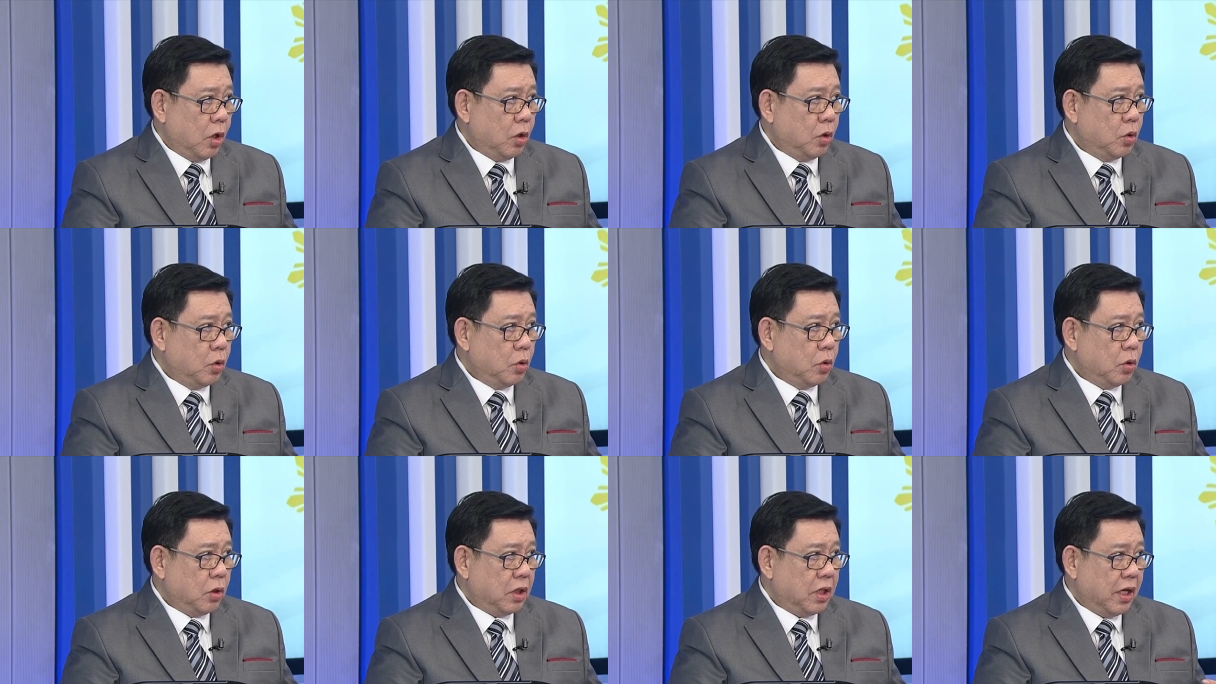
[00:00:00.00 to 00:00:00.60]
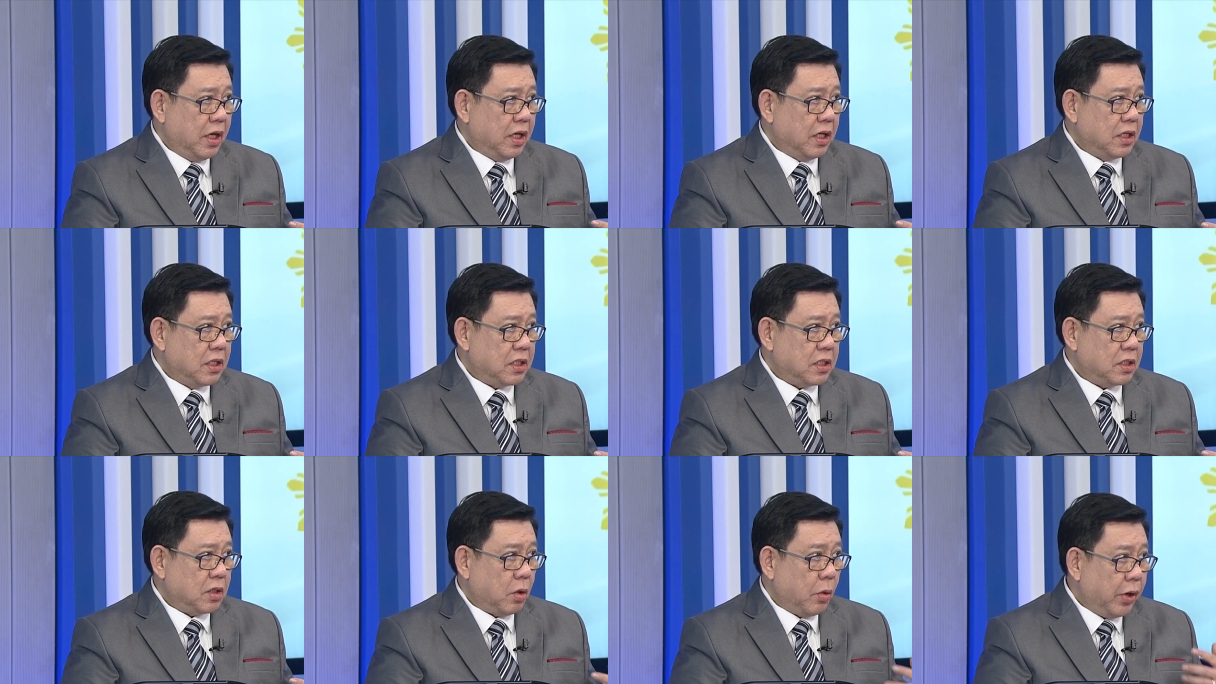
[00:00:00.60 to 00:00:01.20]
do
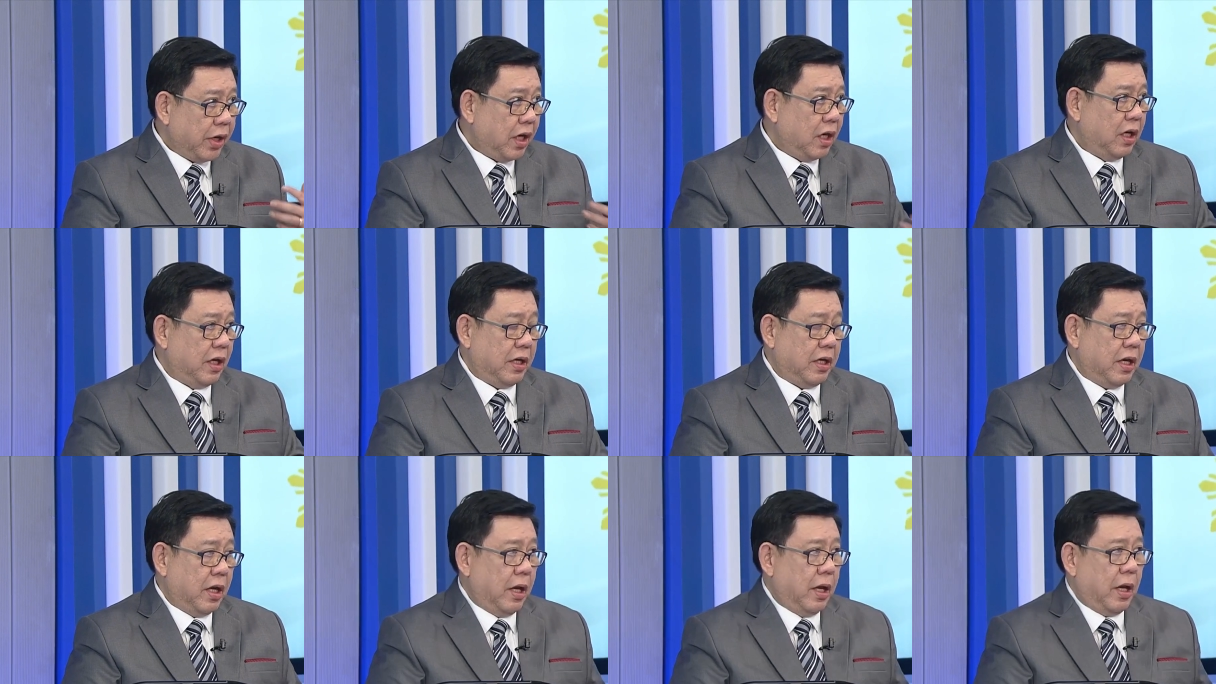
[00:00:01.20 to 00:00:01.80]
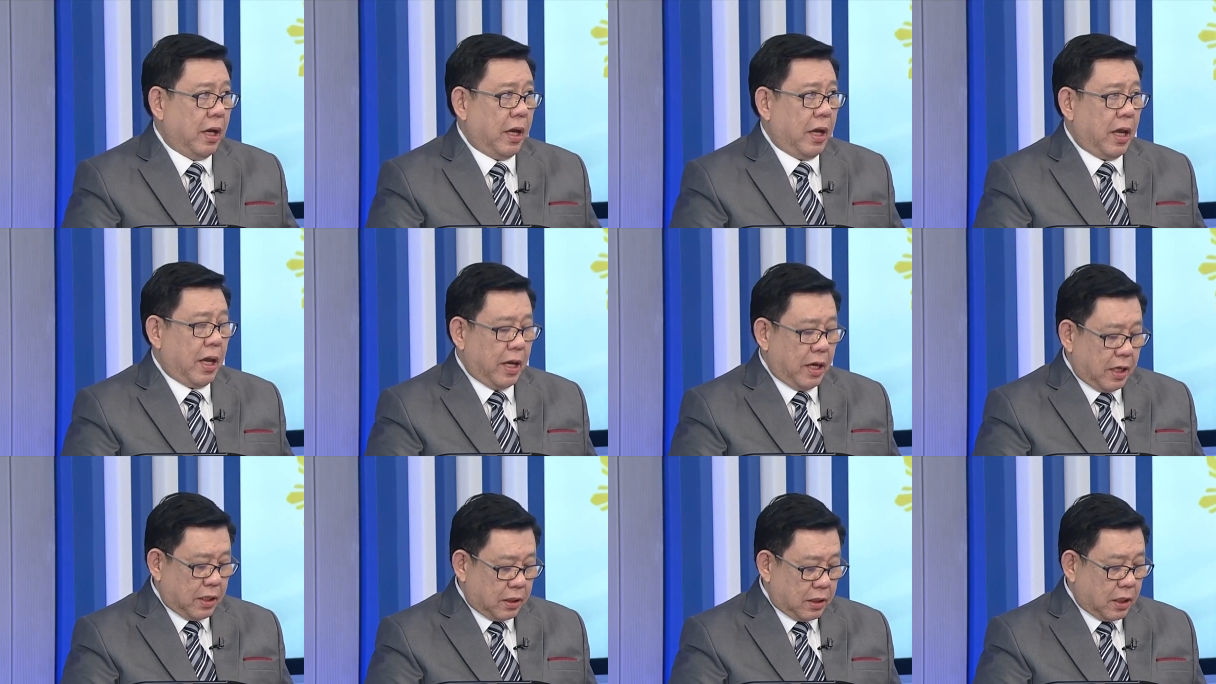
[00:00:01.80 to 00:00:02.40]
things quickly.
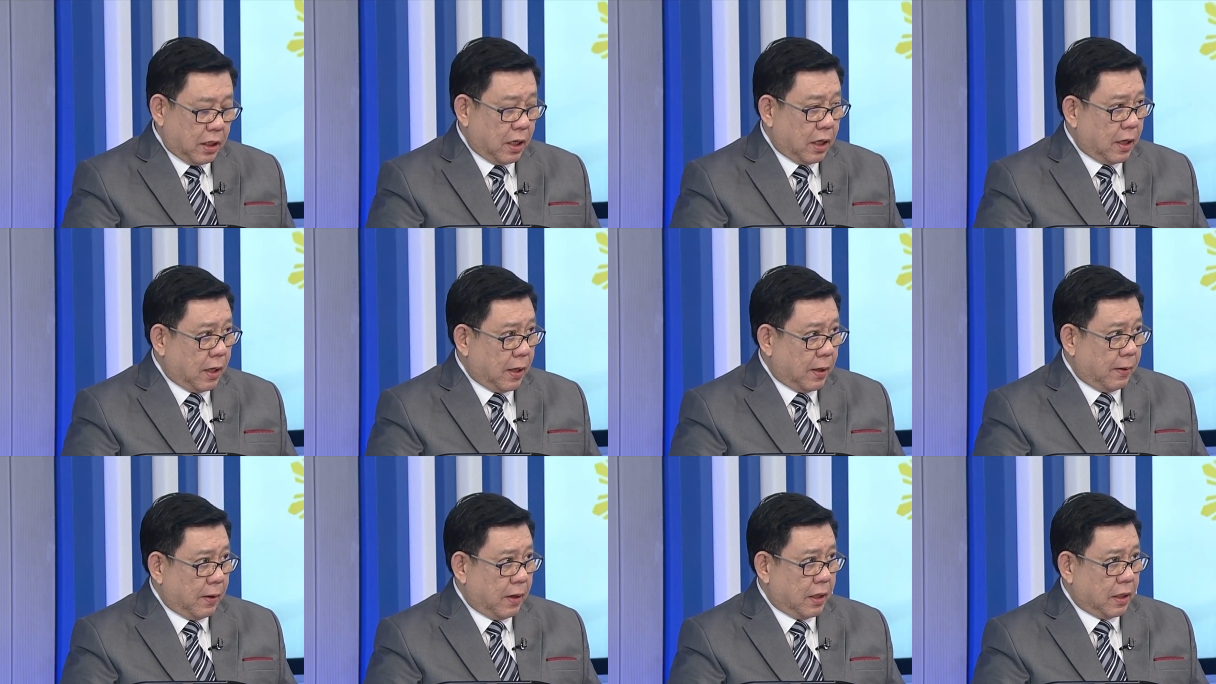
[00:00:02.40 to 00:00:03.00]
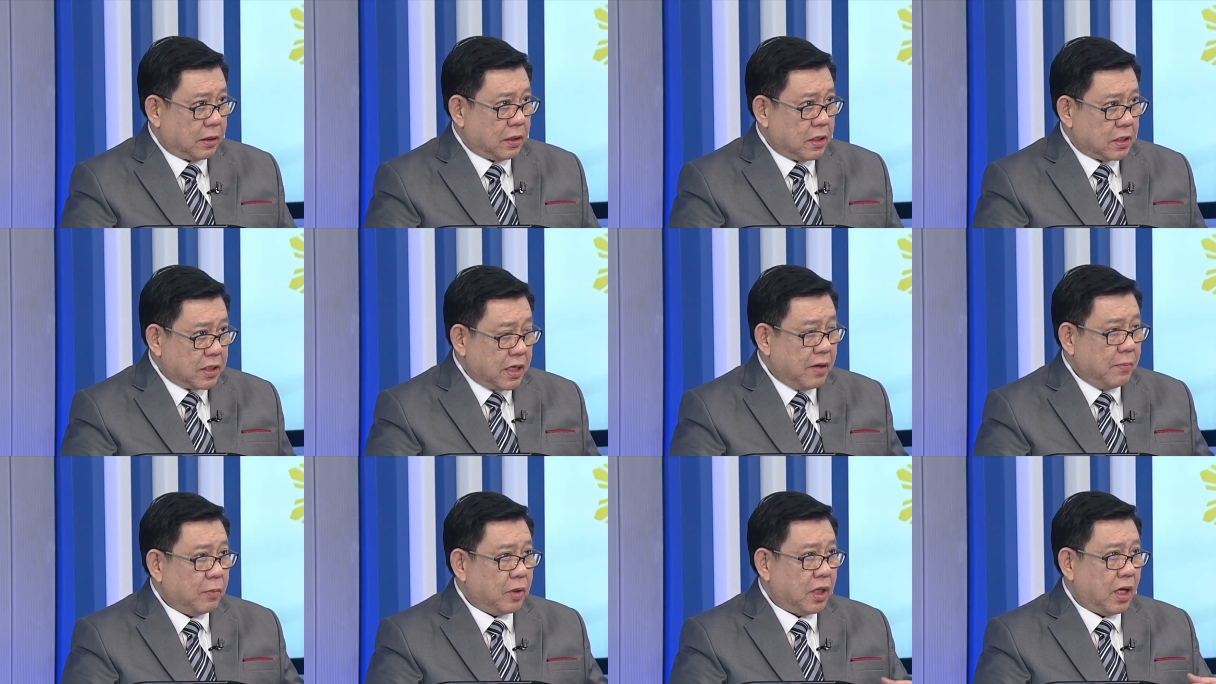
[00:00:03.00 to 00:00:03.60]
And at the
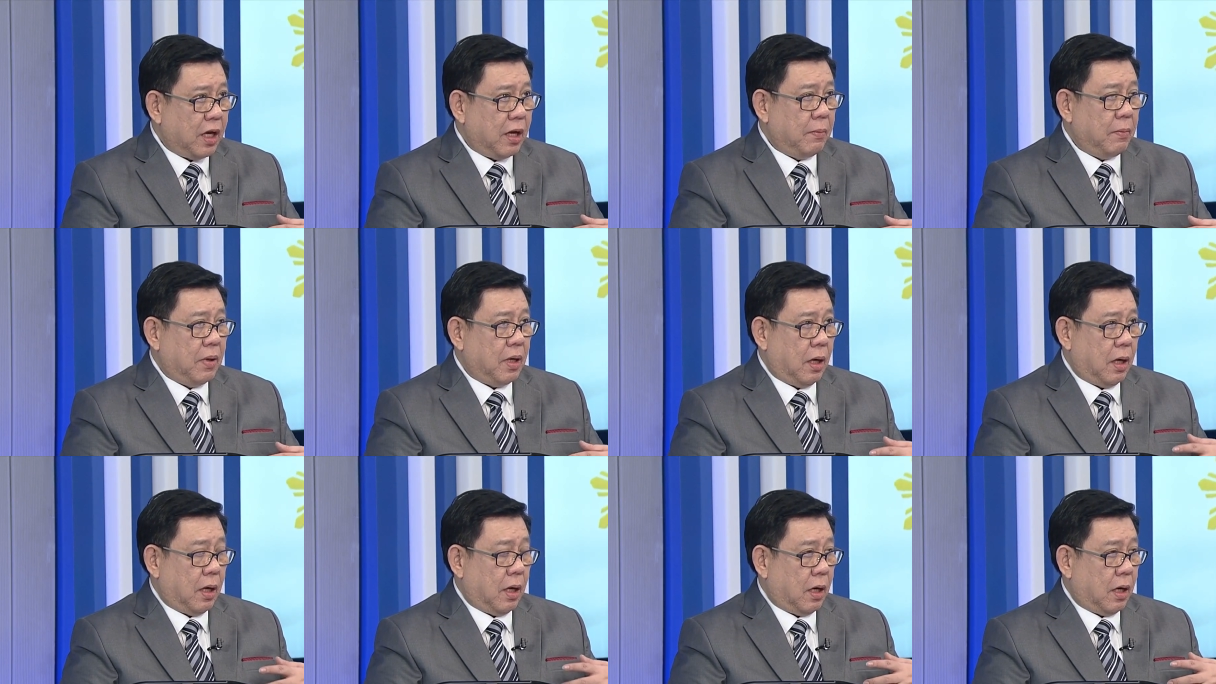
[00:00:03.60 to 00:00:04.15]
same time,